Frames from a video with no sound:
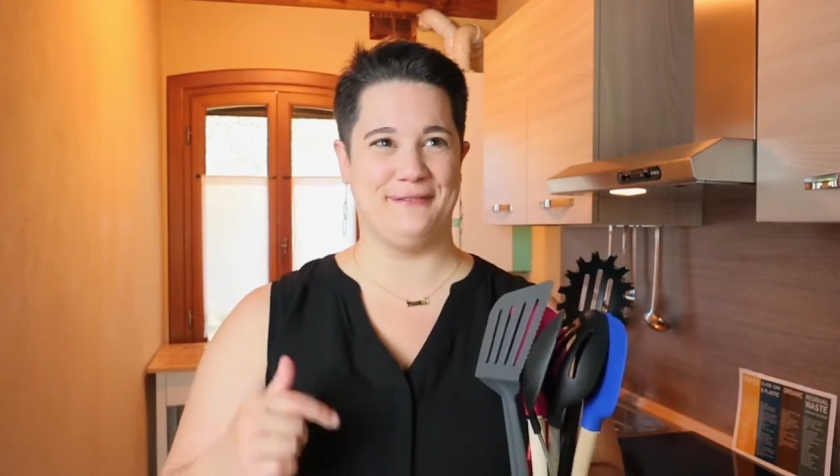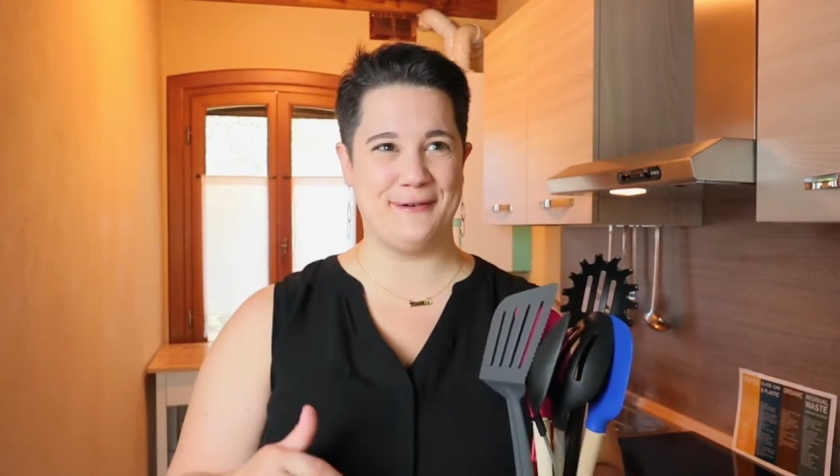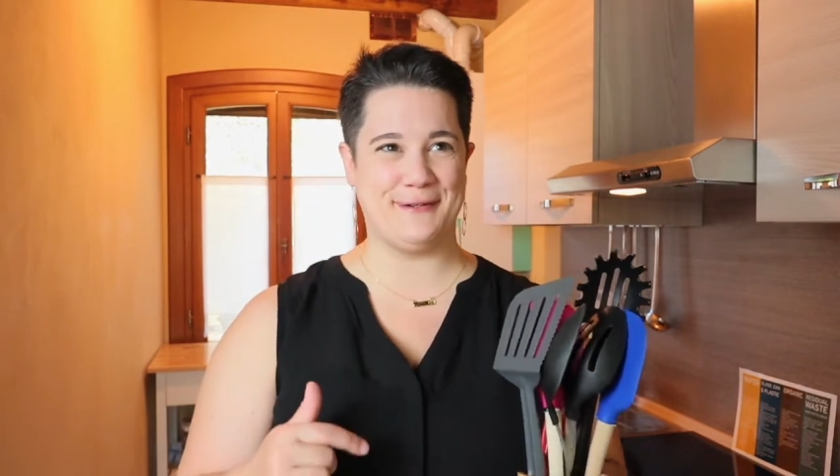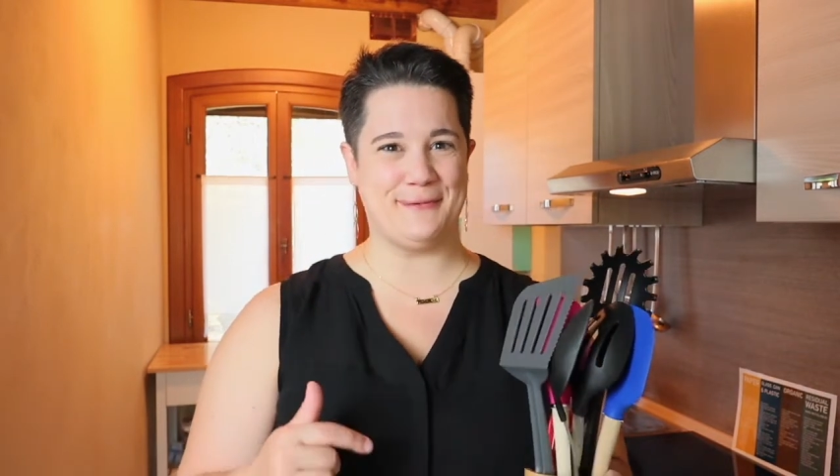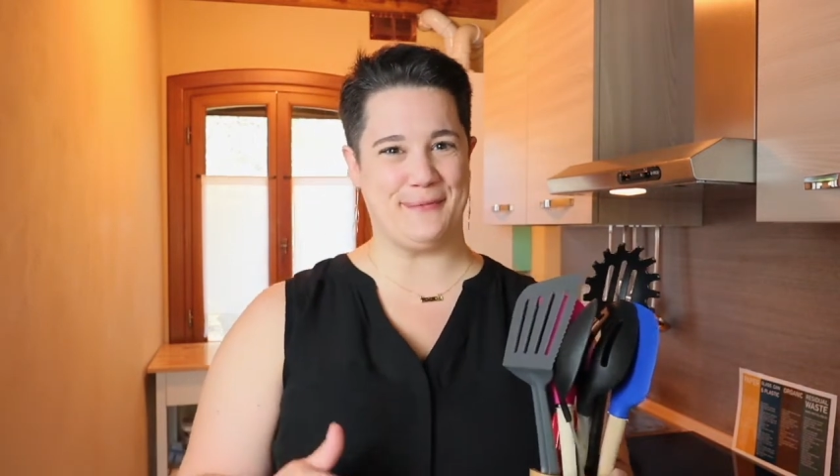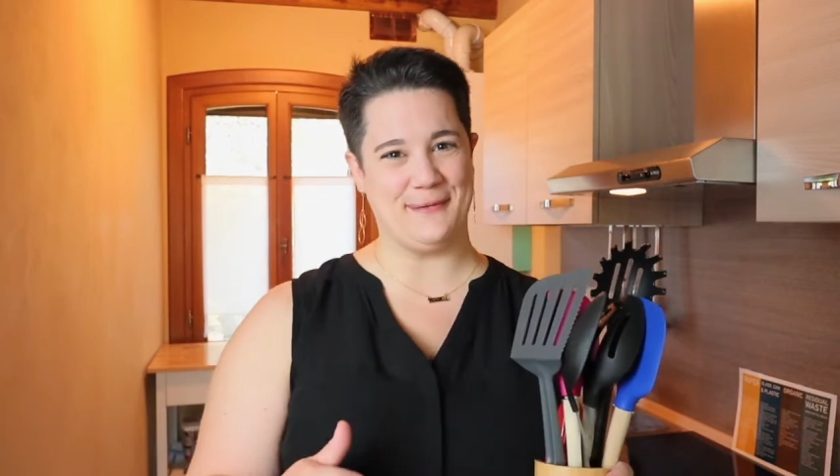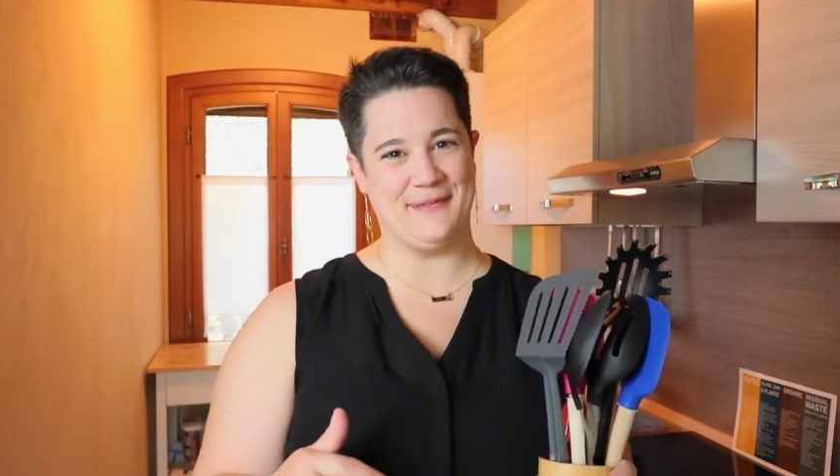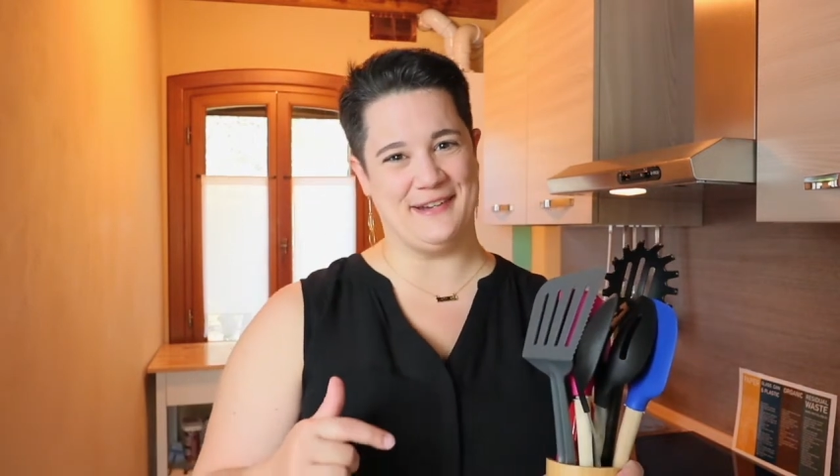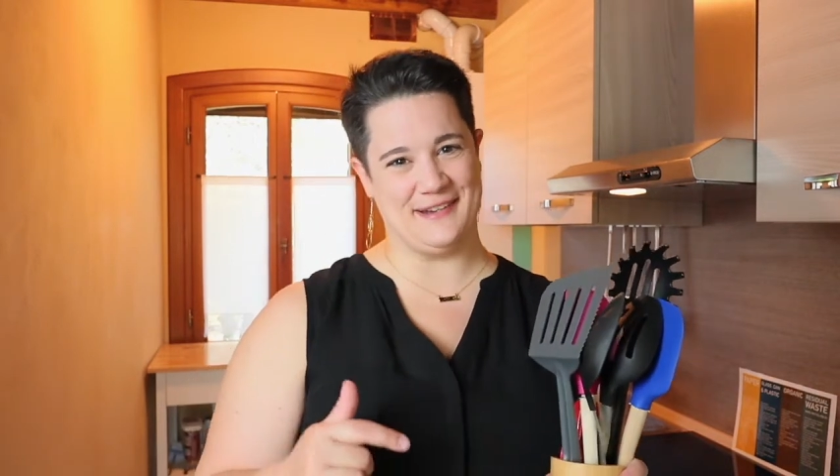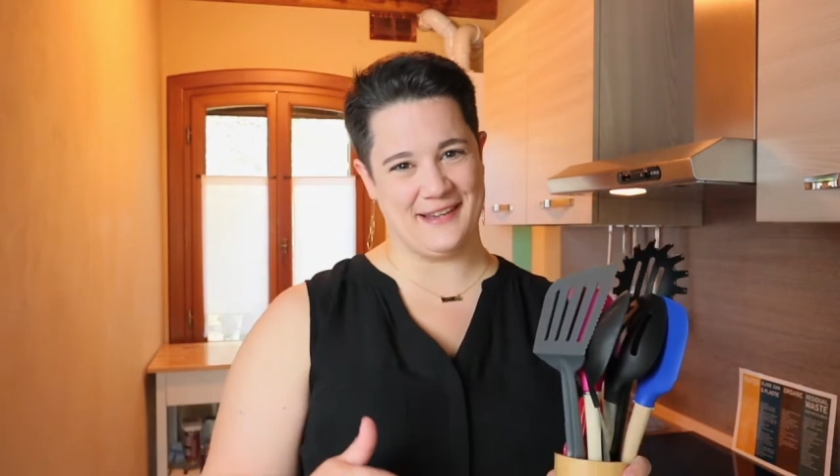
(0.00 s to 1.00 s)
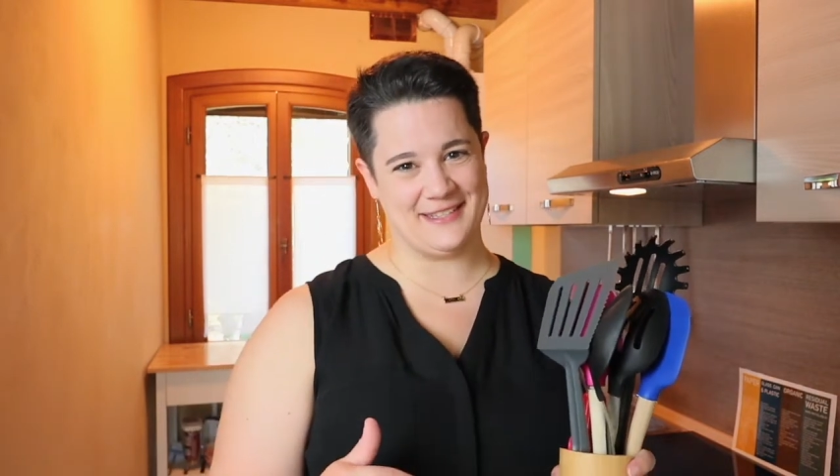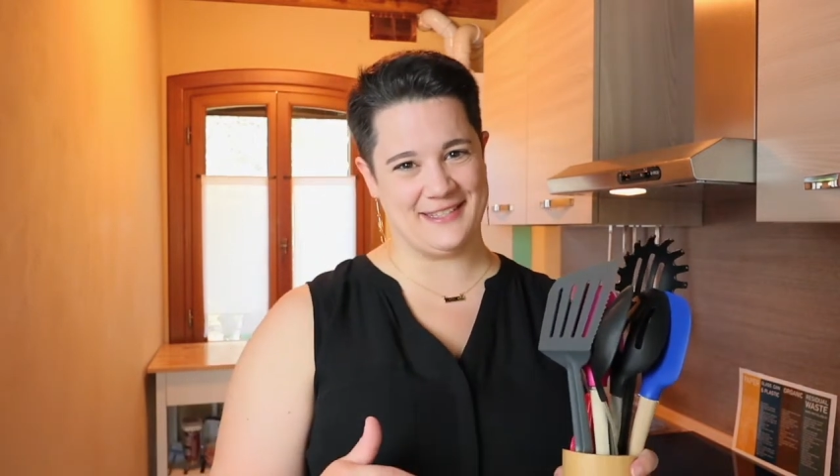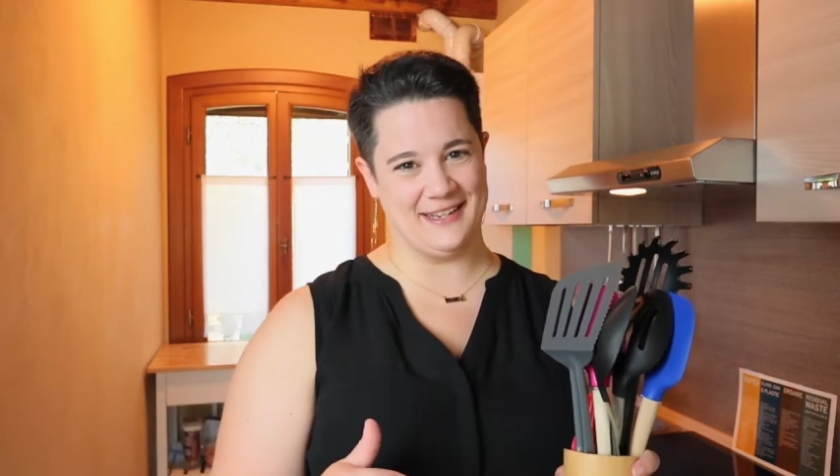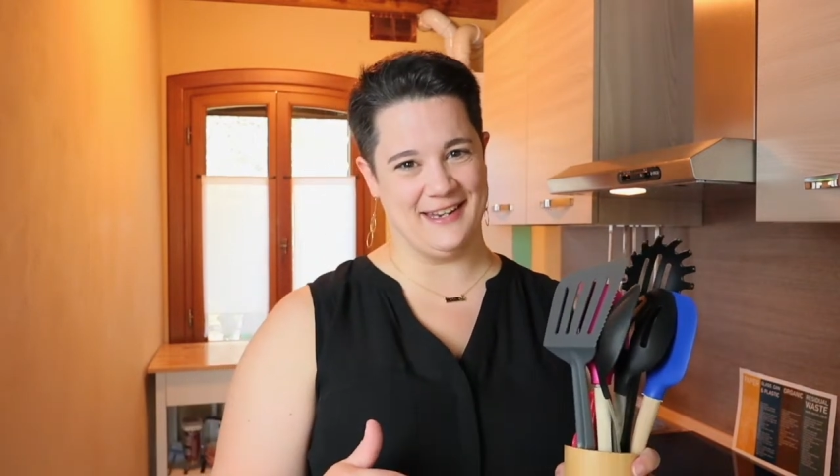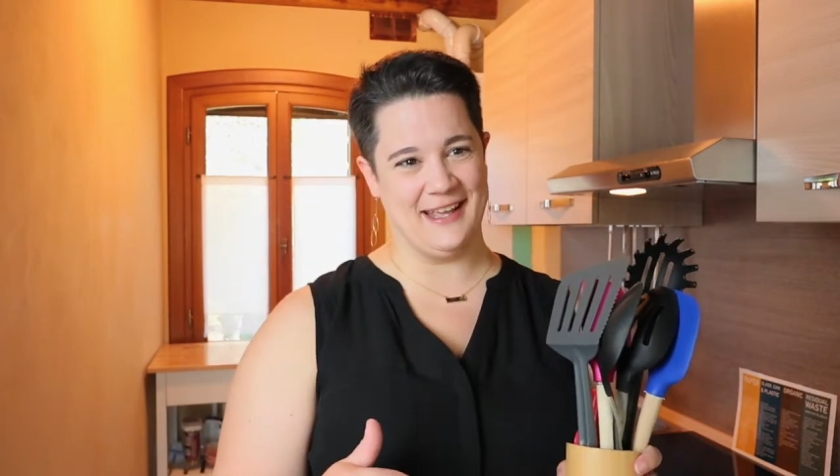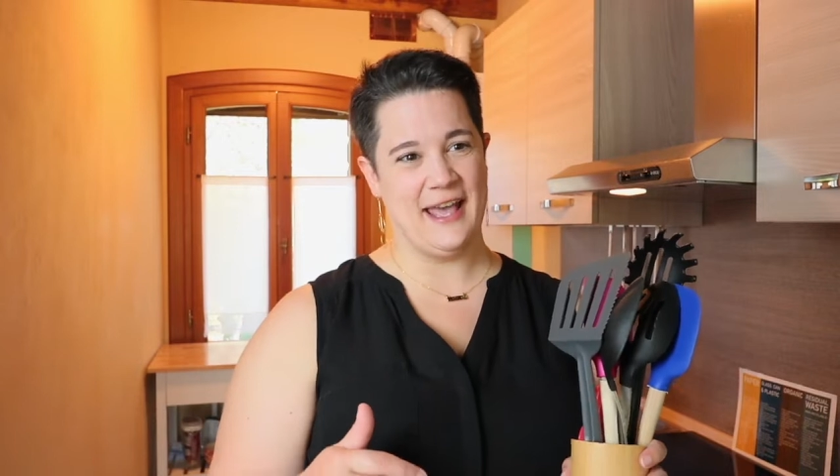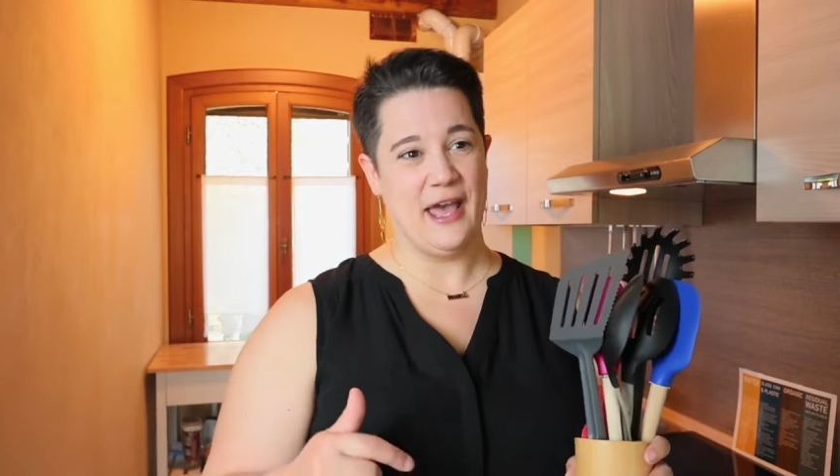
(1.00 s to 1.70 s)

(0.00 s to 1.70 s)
first apartment in Austin,